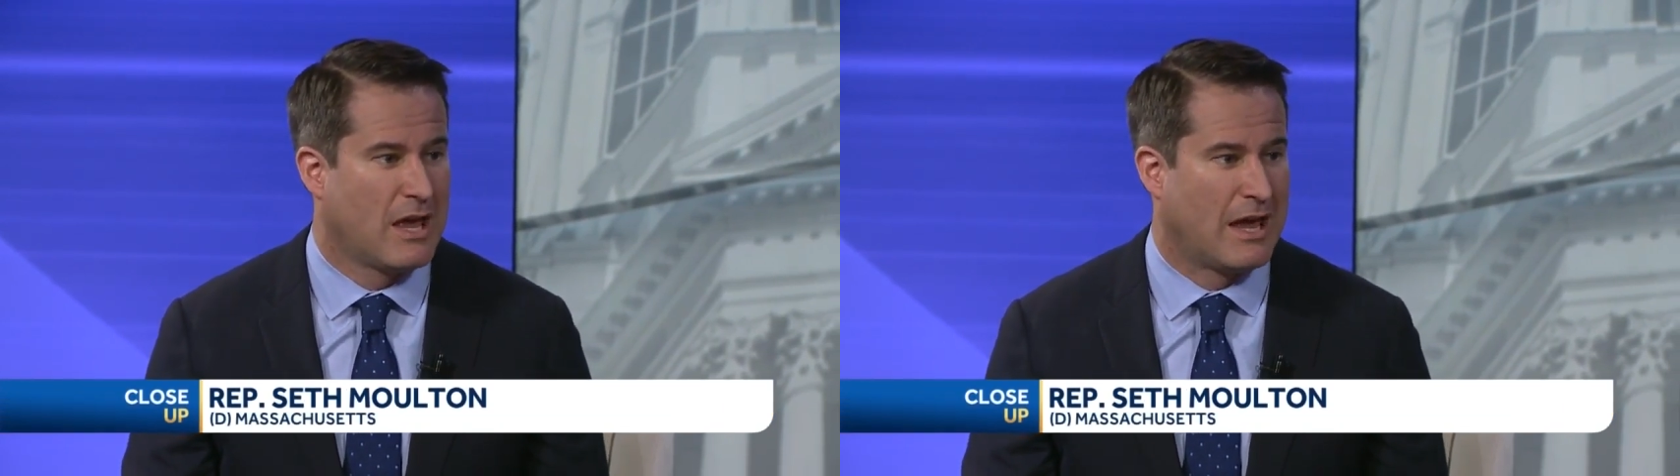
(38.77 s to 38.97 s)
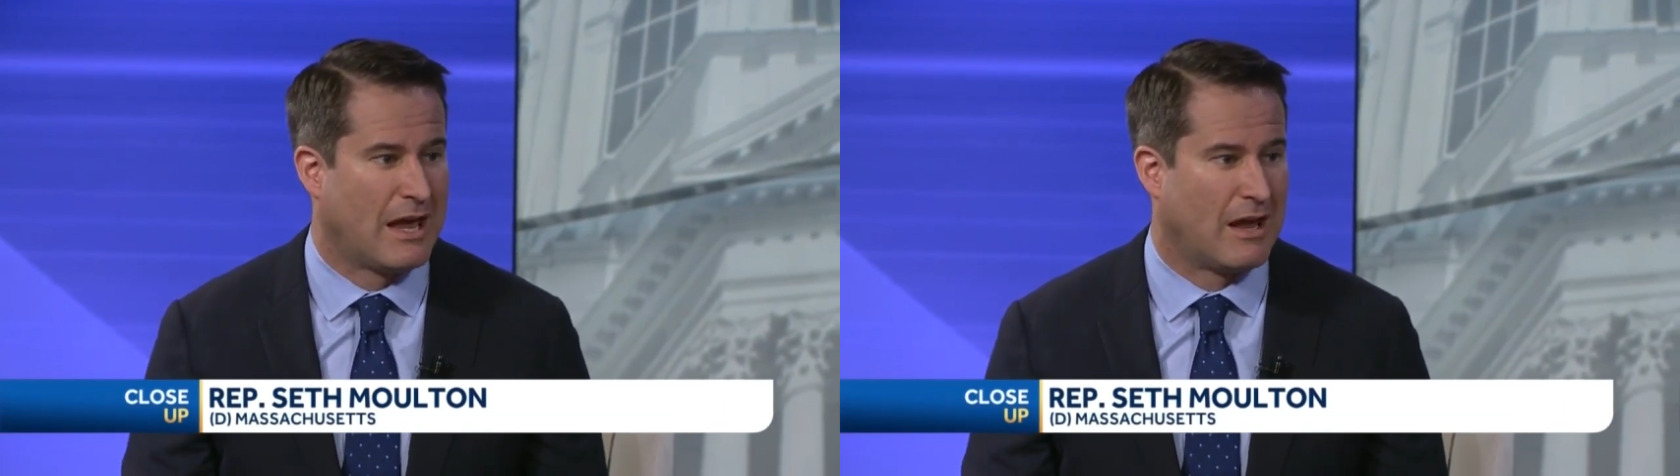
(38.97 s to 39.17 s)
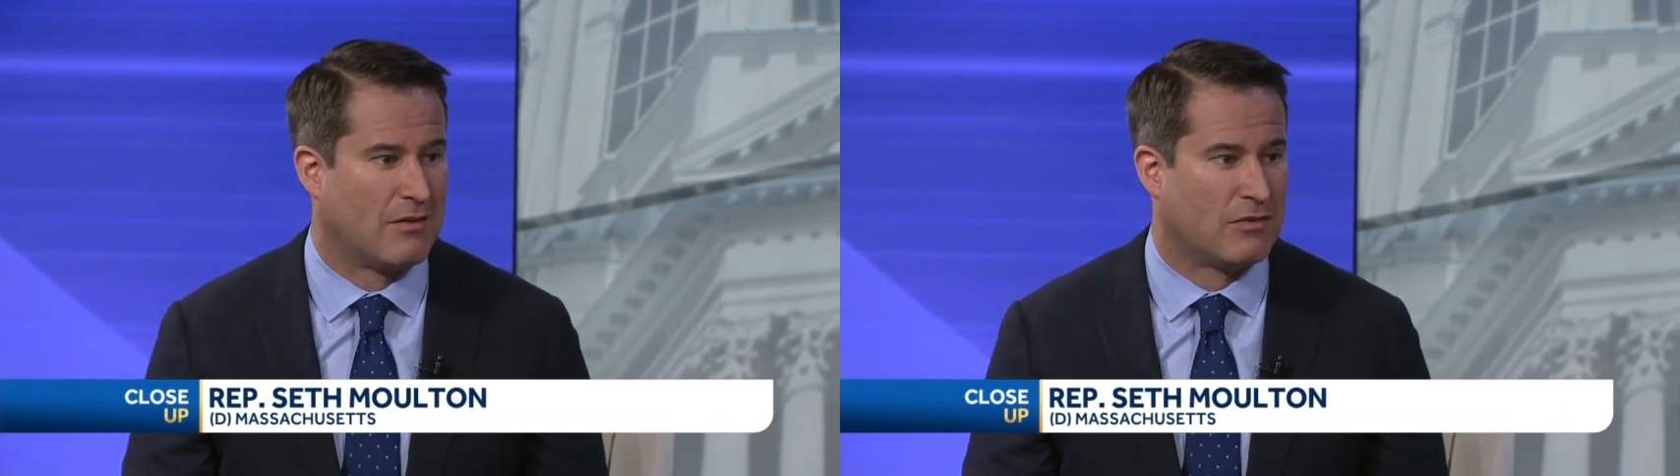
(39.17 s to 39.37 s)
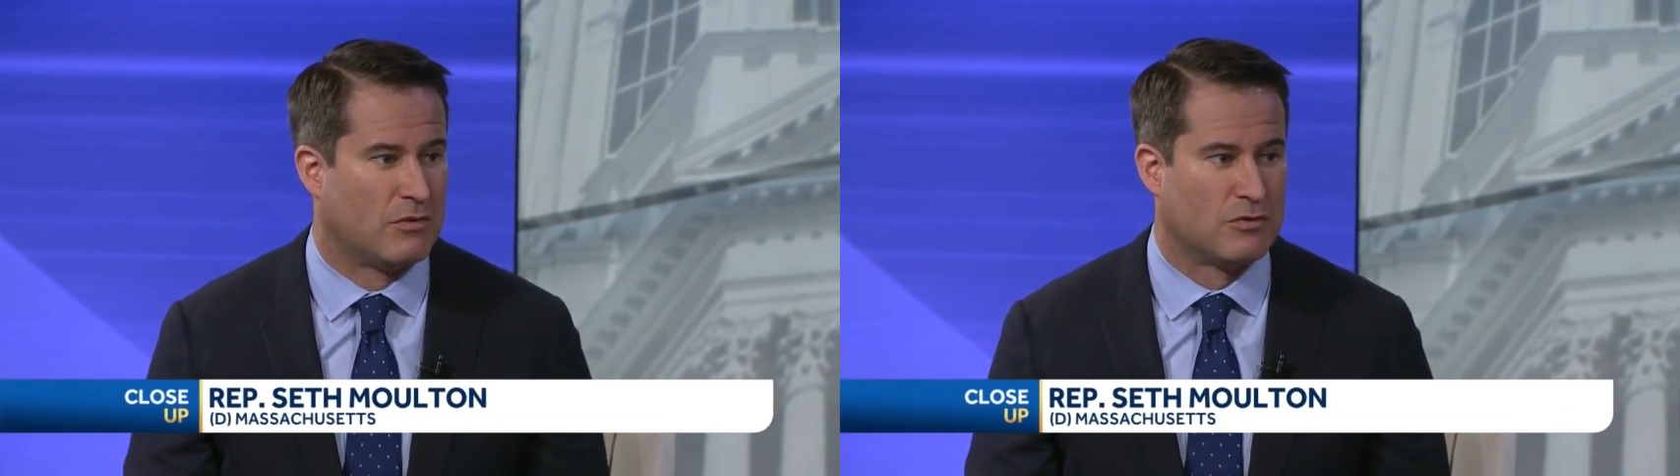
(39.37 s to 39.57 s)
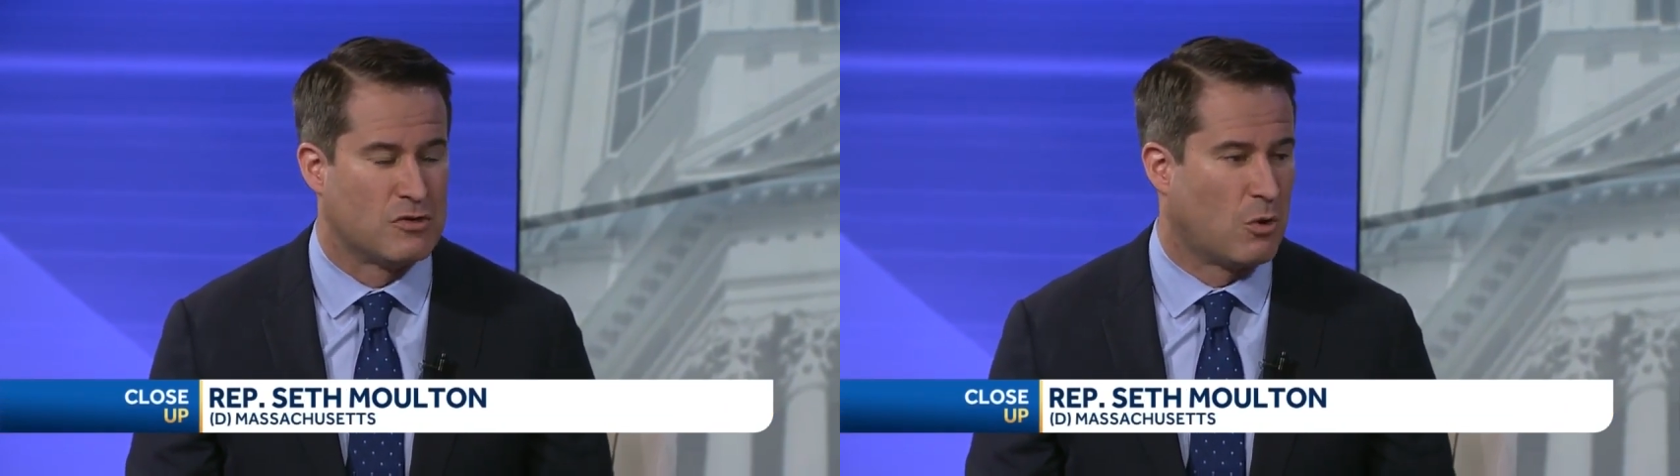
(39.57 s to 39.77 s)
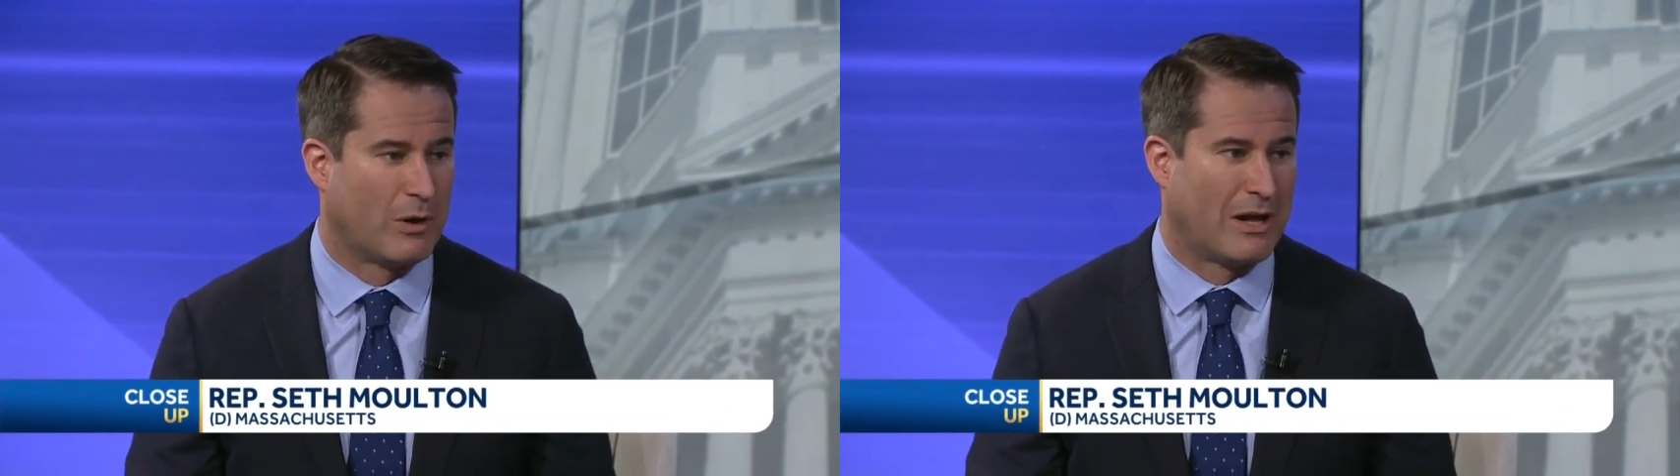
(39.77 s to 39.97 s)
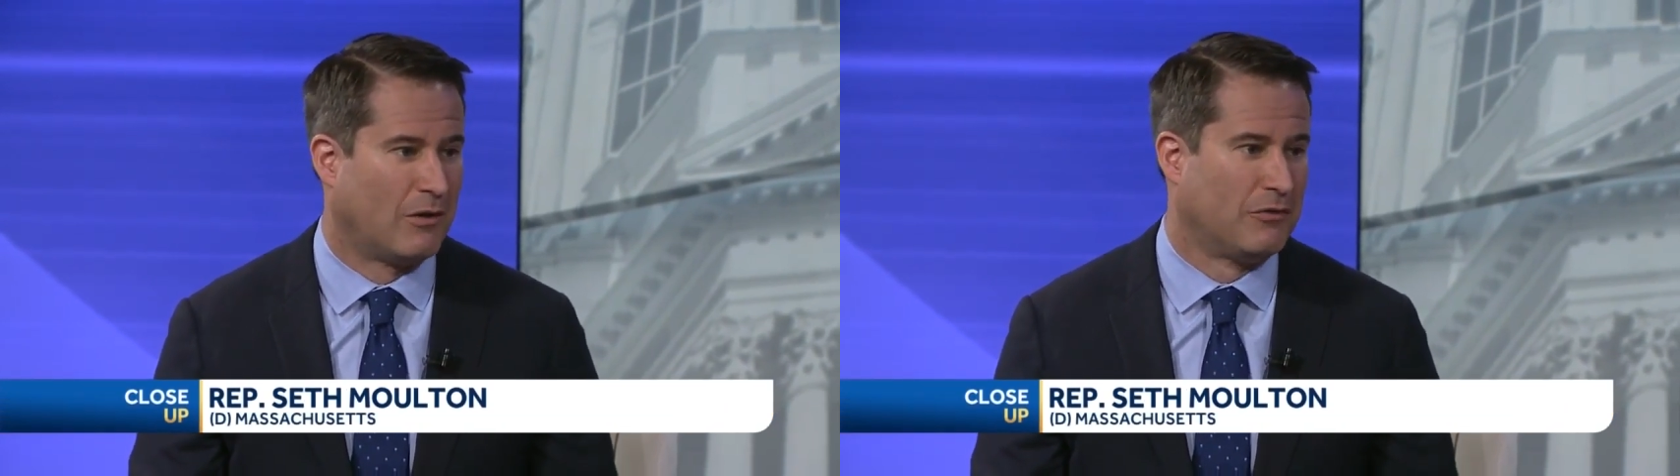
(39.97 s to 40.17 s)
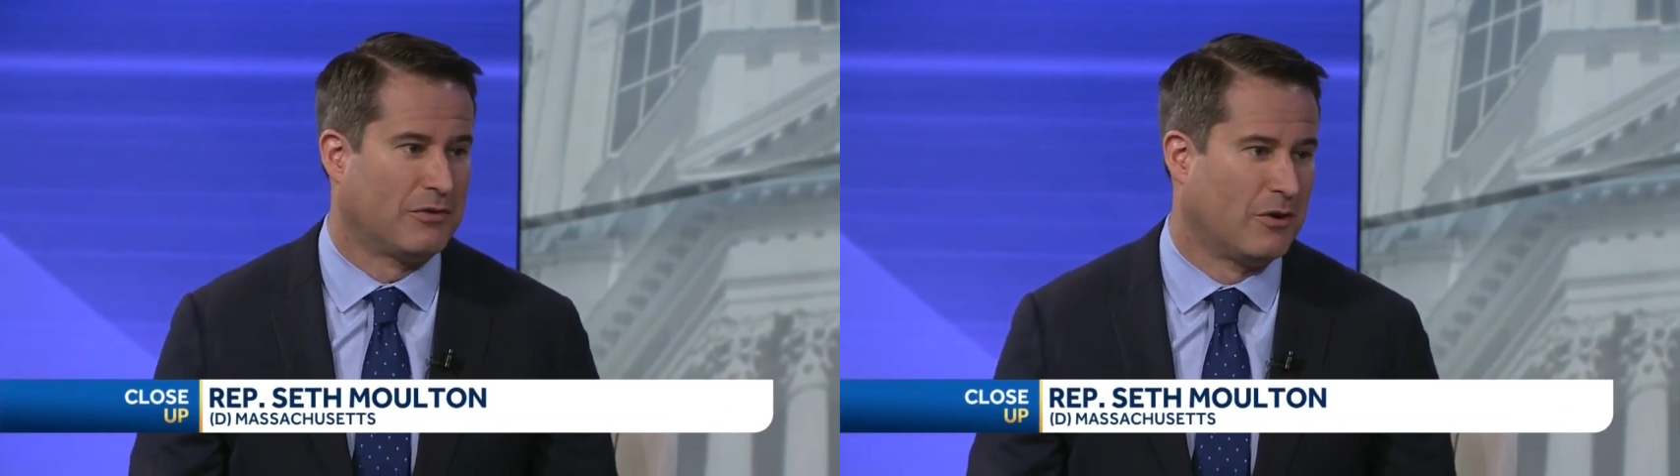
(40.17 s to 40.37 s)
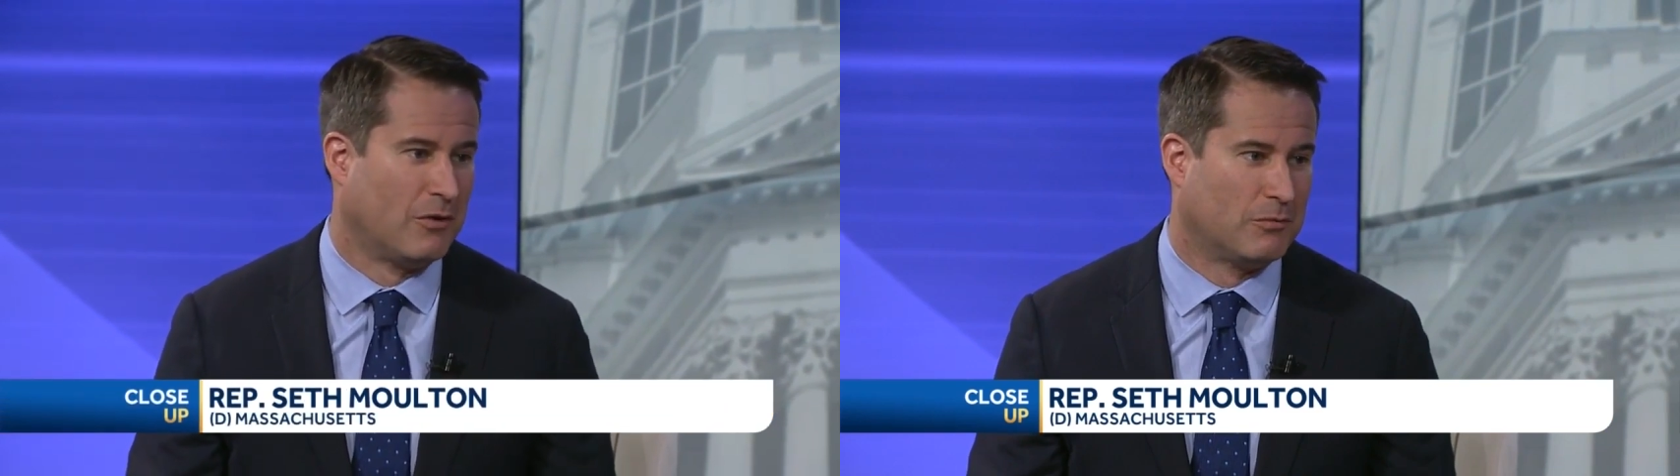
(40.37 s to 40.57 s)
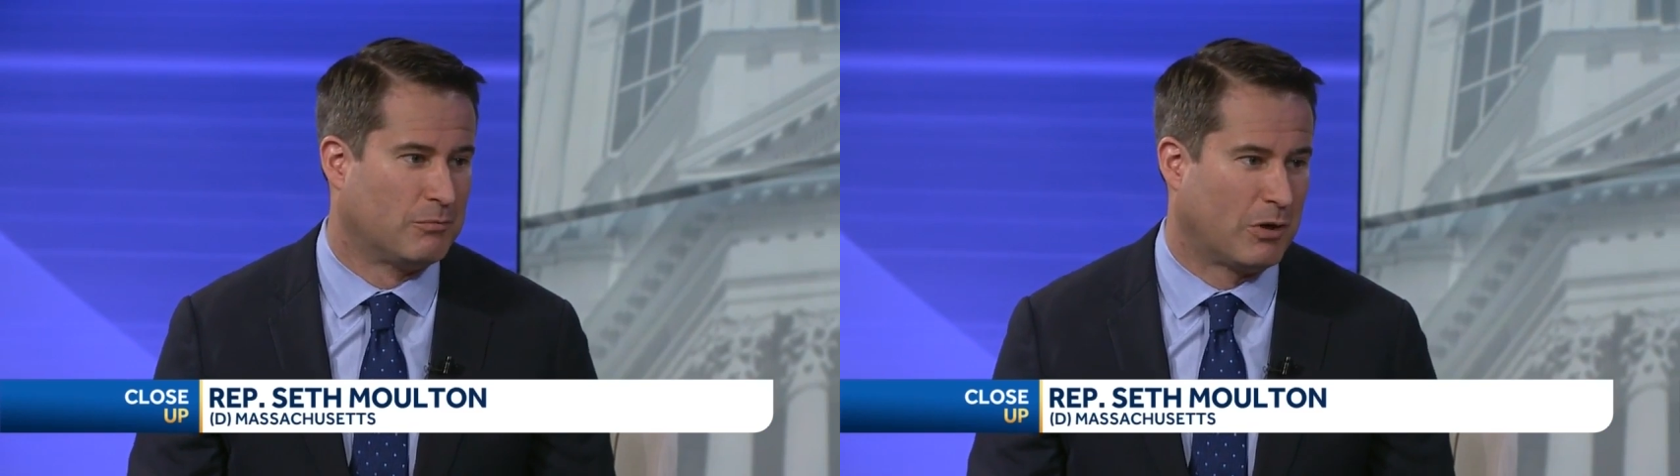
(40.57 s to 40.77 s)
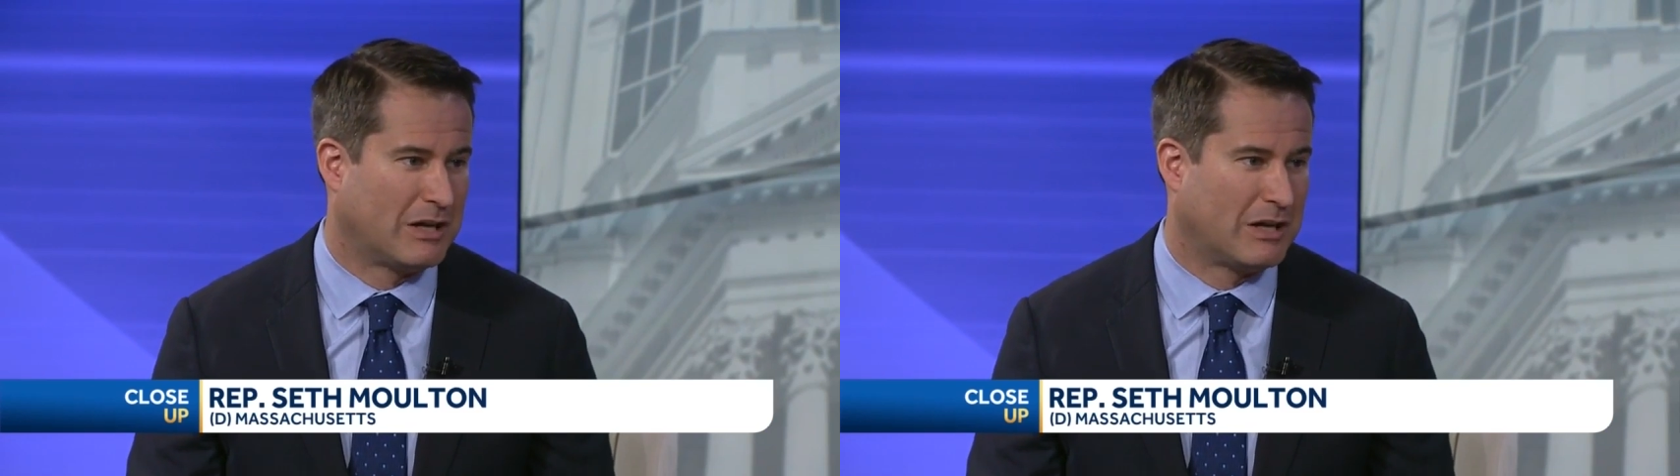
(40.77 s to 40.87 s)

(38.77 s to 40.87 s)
and there's no one else, you know,